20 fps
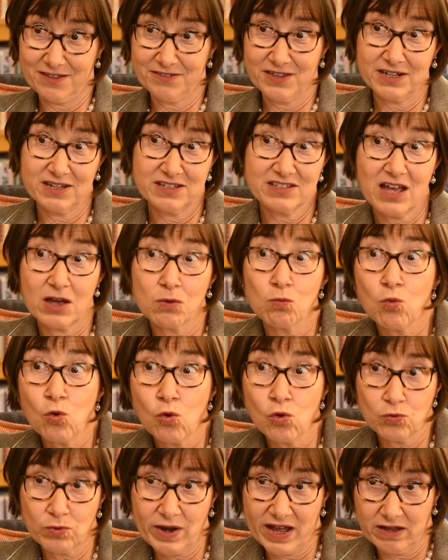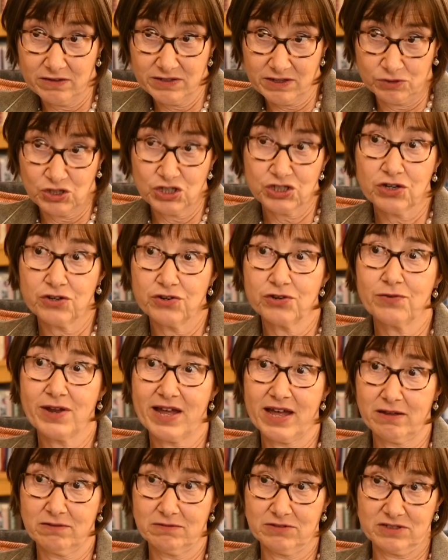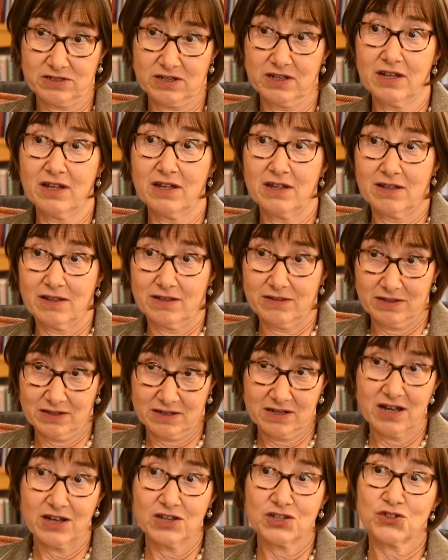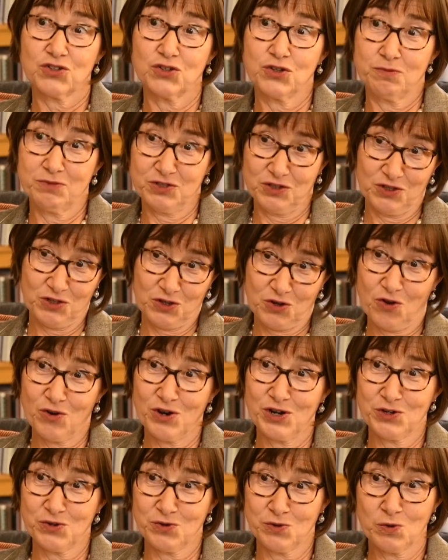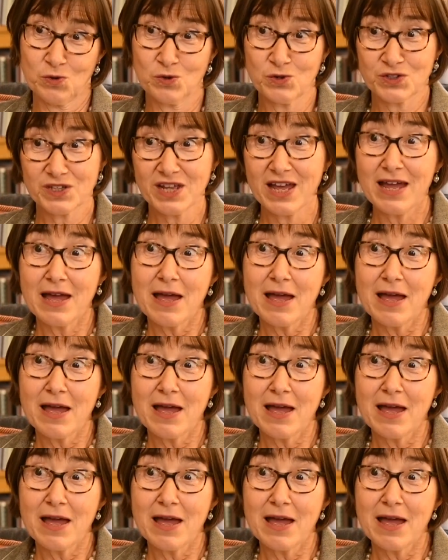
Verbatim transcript: And then as I walked round, I was shown around the classrooms and the corridors,